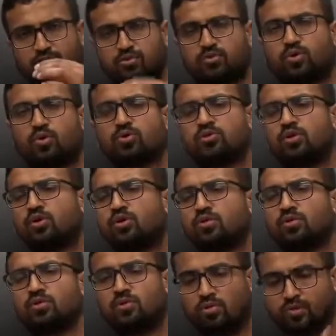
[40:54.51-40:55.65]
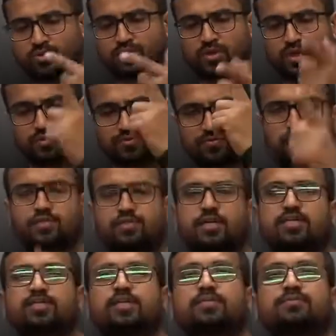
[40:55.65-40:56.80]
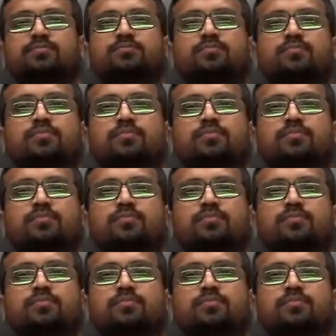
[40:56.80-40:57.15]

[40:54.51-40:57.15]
those who search for success.